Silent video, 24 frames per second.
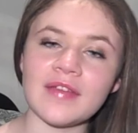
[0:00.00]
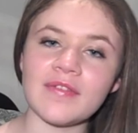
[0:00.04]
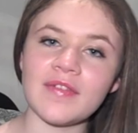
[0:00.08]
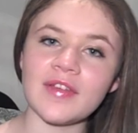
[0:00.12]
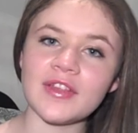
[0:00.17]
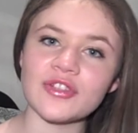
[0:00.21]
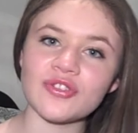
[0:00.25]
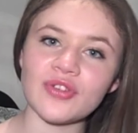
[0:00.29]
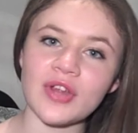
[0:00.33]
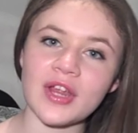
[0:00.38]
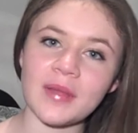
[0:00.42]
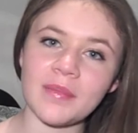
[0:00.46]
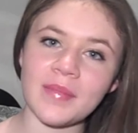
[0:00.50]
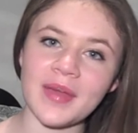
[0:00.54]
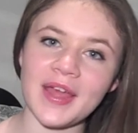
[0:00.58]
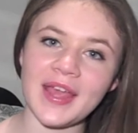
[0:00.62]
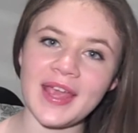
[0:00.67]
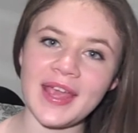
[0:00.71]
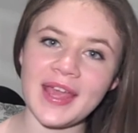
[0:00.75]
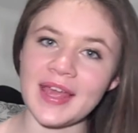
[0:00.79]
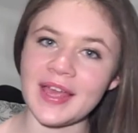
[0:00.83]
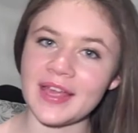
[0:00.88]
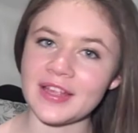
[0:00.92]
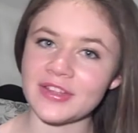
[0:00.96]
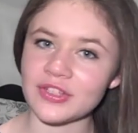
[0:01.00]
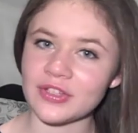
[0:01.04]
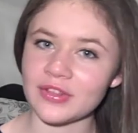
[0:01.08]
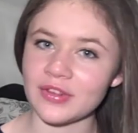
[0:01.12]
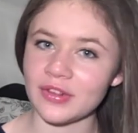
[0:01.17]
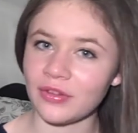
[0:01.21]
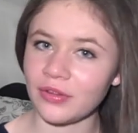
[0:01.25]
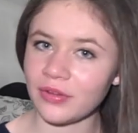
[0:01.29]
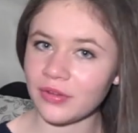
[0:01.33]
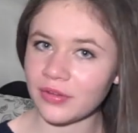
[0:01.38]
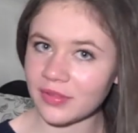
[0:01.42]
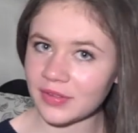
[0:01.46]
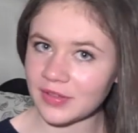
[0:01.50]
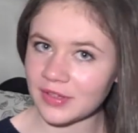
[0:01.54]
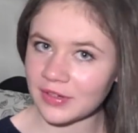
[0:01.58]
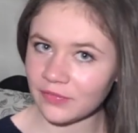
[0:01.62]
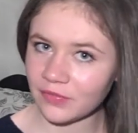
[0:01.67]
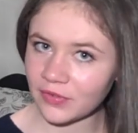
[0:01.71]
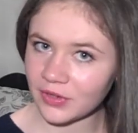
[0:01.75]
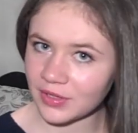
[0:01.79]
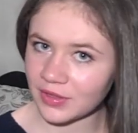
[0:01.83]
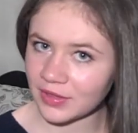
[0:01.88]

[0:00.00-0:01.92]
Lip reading: if I straighten my hair, it just looks different